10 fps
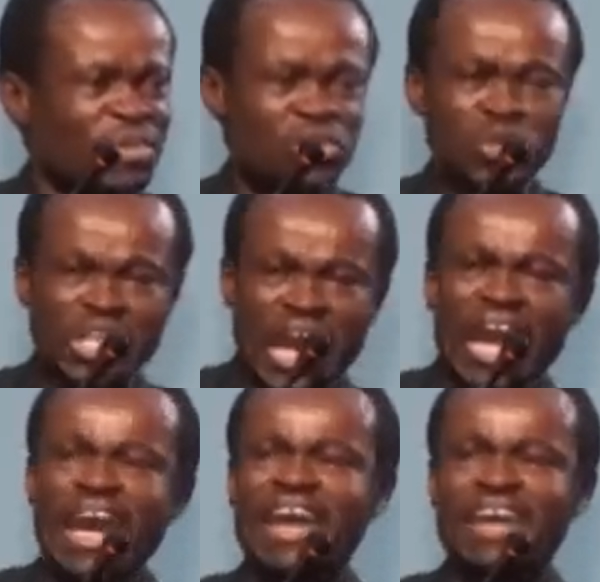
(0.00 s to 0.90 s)

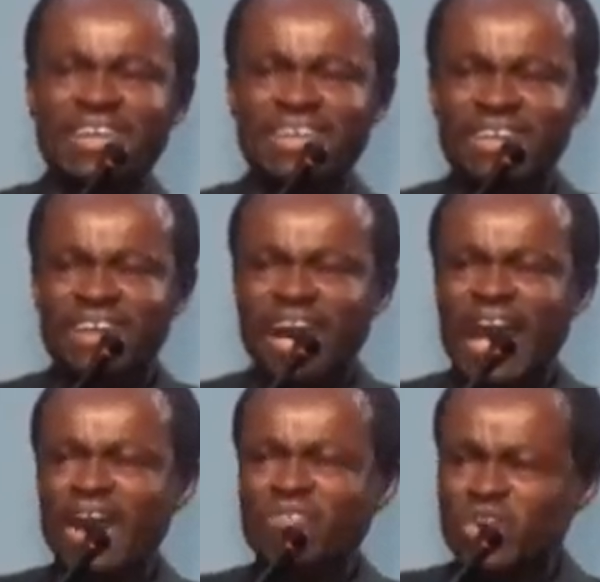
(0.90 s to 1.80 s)
Today,
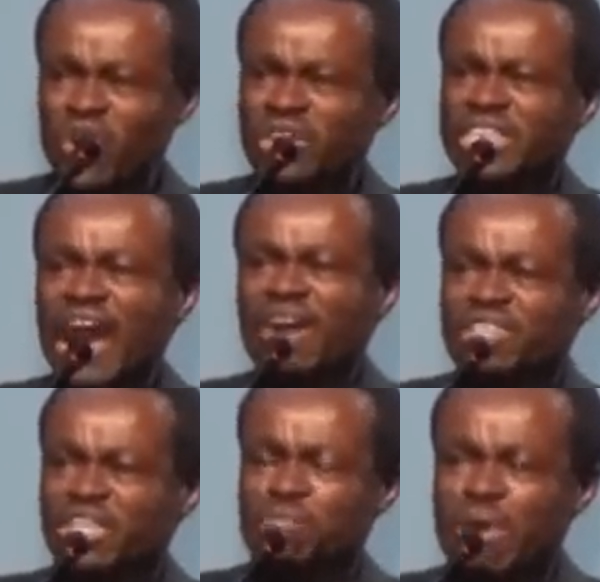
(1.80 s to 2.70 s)
I have no
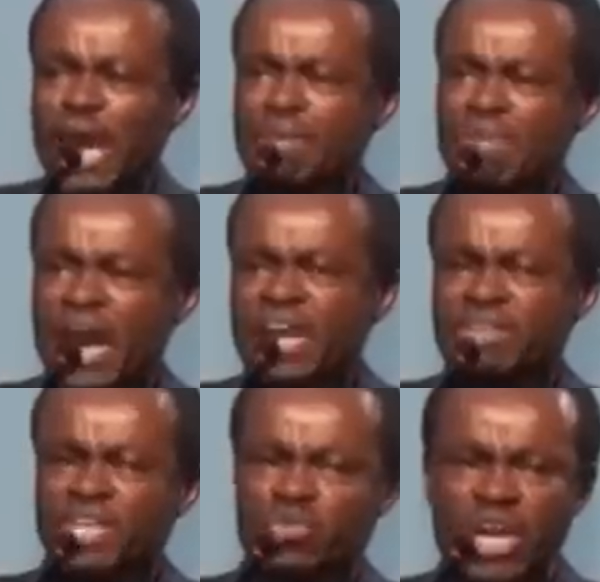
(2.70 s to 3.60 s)
doubt in my
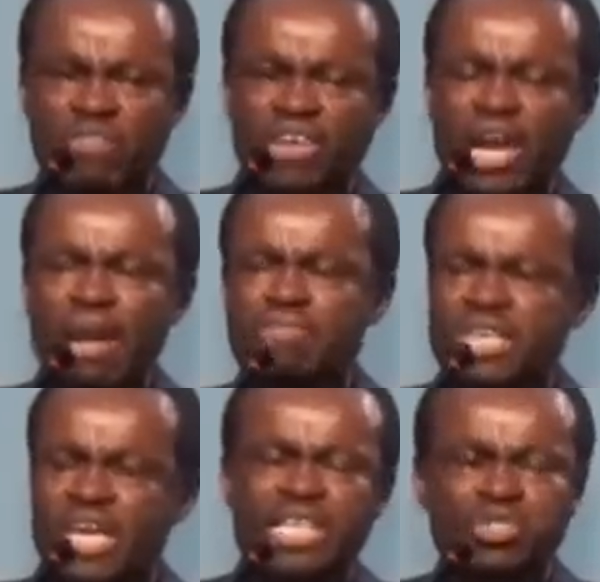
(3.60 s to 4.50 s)
mind that we have come
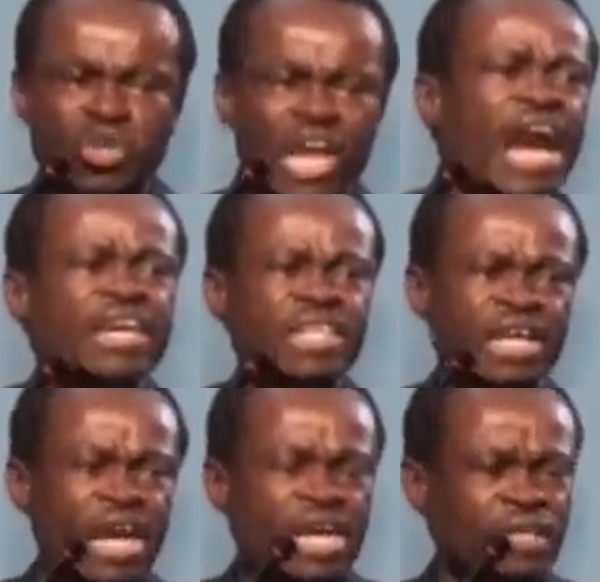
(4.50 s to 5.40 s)
here to light
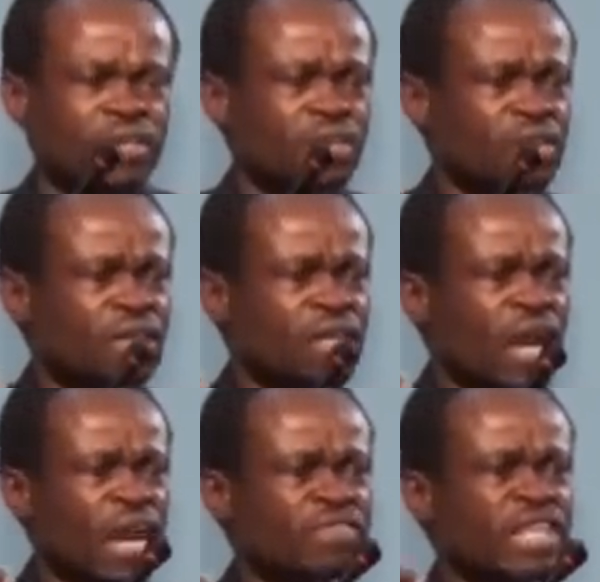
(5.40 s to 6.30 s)
a candle.
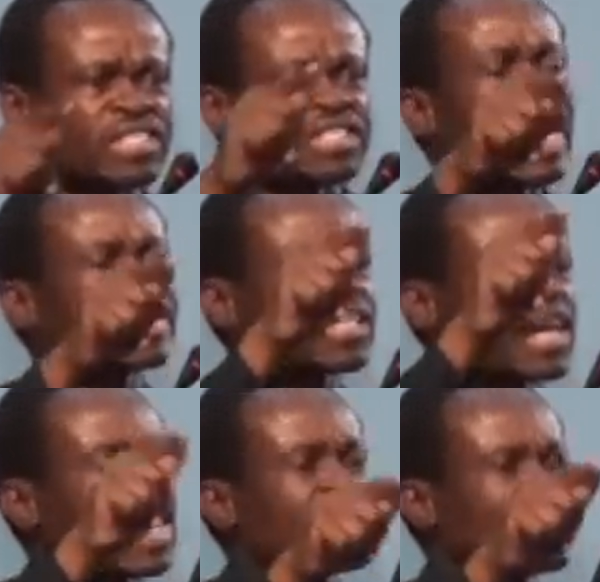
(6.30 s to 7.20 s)
And there is that
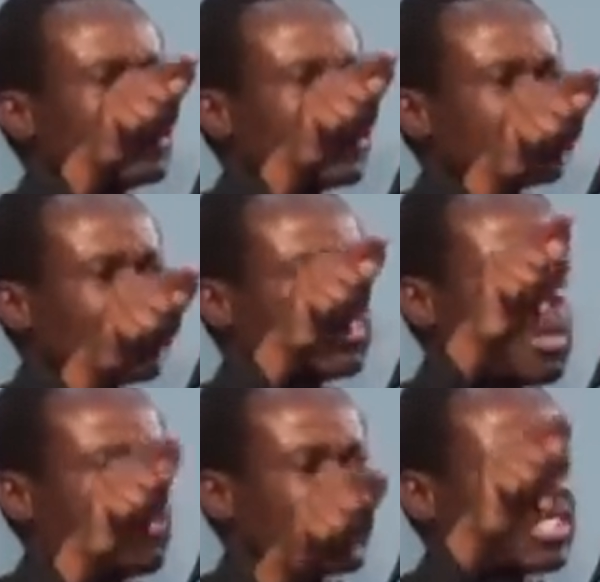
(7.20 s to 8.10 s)
candle that was
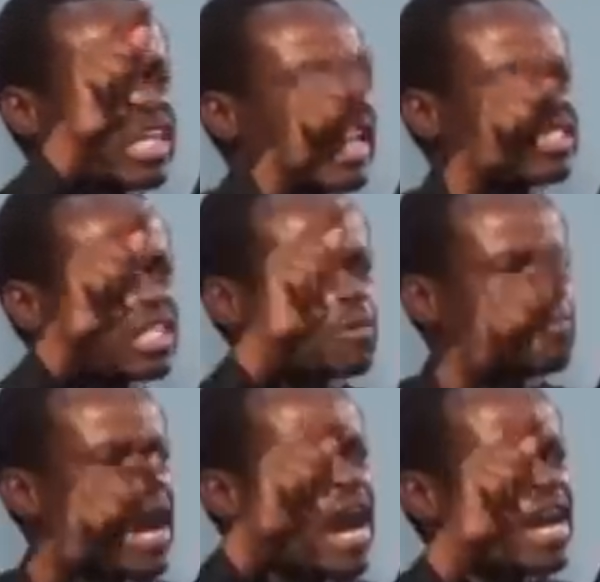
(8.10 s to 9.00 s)
represented
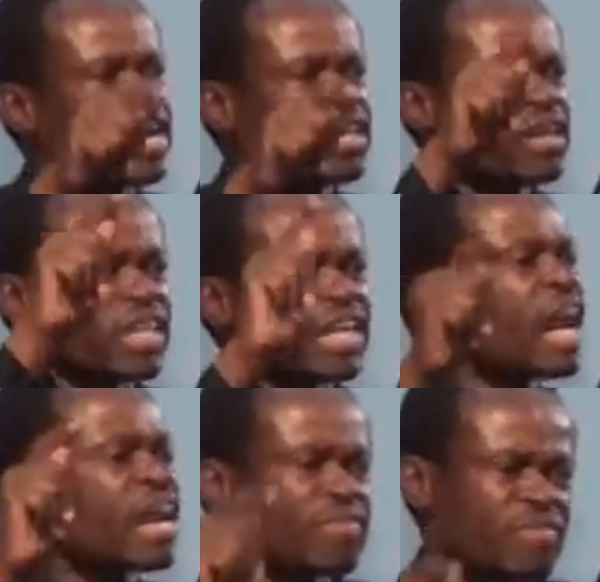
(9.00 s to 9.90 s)
by the
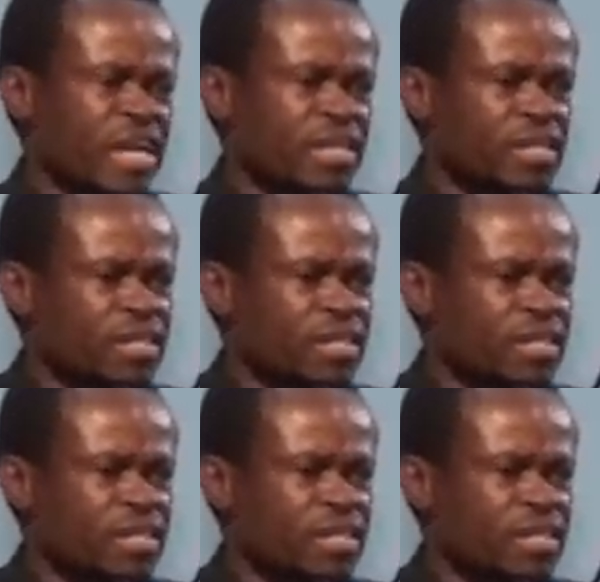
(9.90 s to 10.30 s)
caravan.